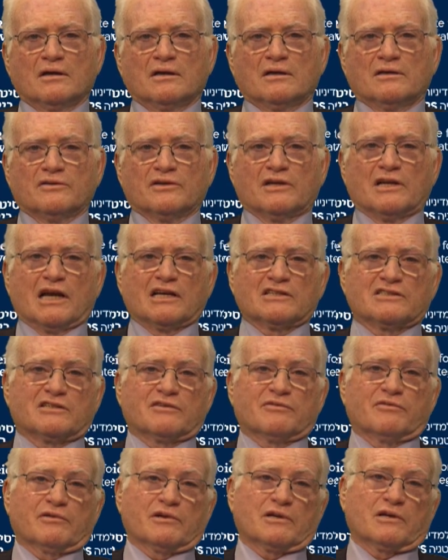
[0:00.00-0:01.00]
The last
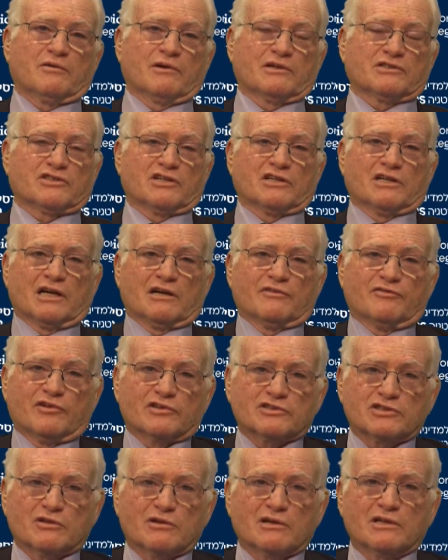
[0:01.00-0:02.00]
question,
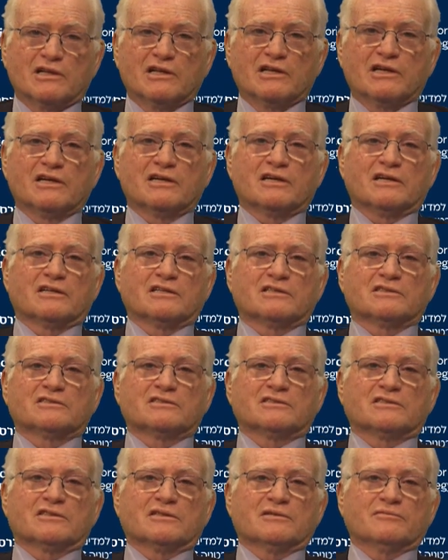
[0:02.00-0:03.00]
unfortunately,
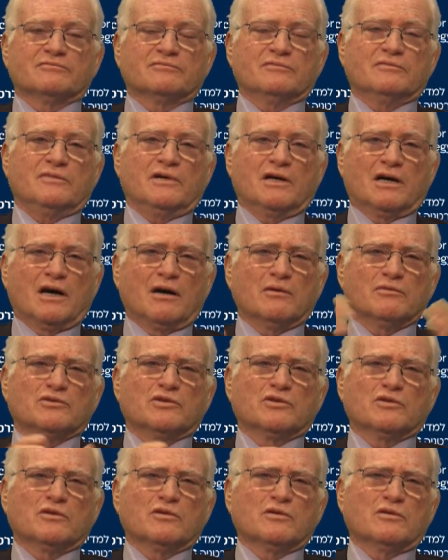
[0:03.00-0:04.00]
is how
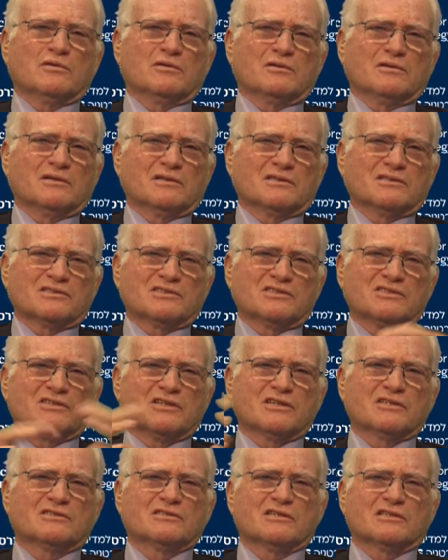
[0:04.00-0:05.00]
do you
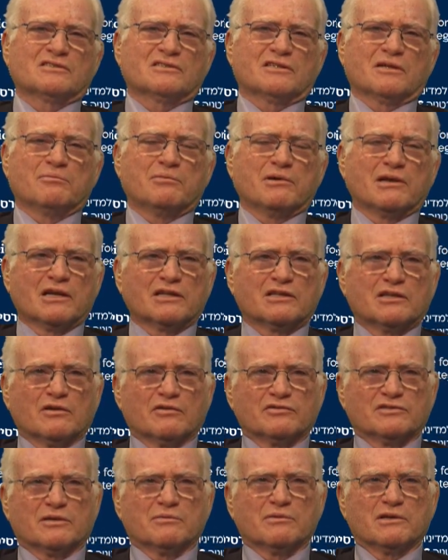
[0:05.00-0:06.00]
see the stability
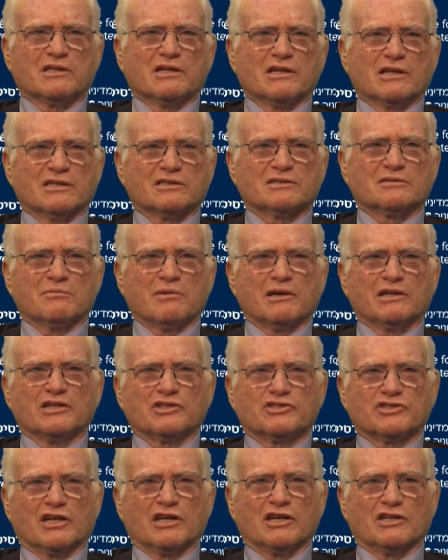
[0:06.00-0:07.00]
of the Middle East? Many
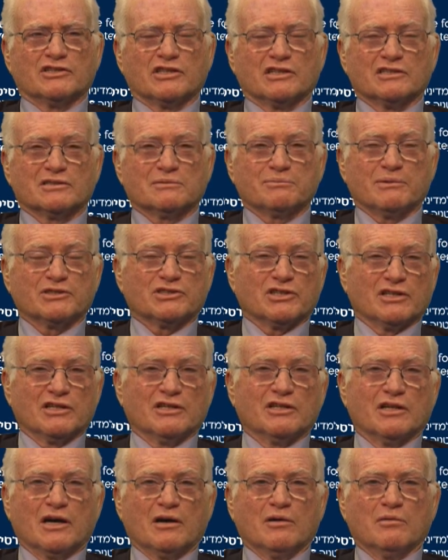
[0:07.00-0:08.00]
challenges, especially
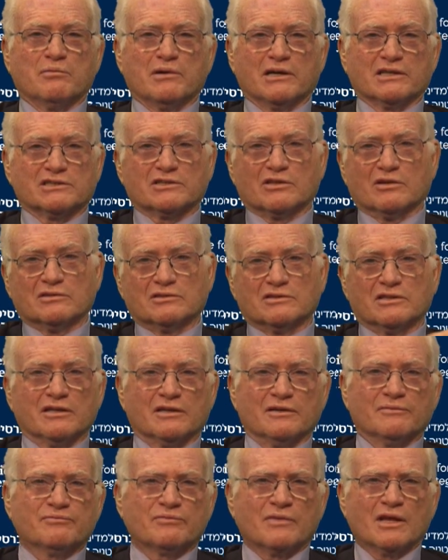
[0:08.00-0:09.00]
now, based on
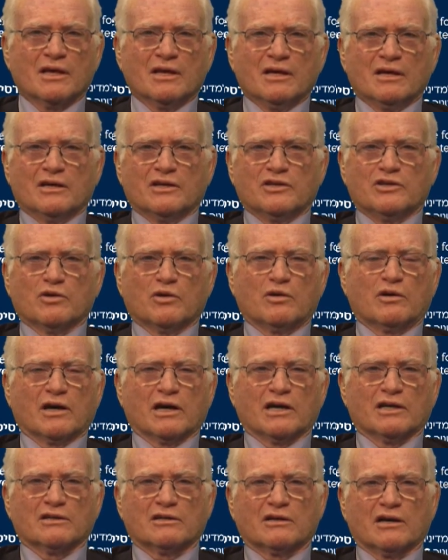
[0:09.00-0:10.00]
the
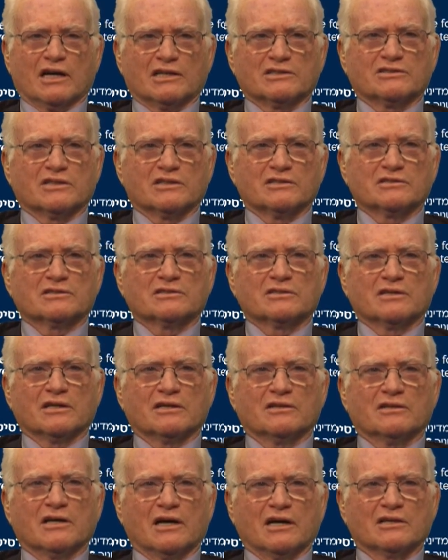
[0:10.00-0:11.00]
Ukraine crisis
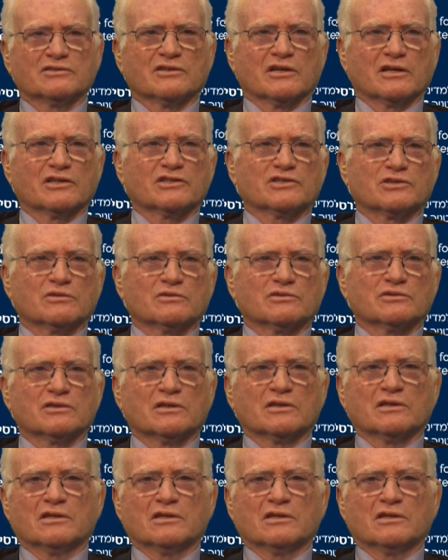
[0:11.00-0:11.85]
and other issues.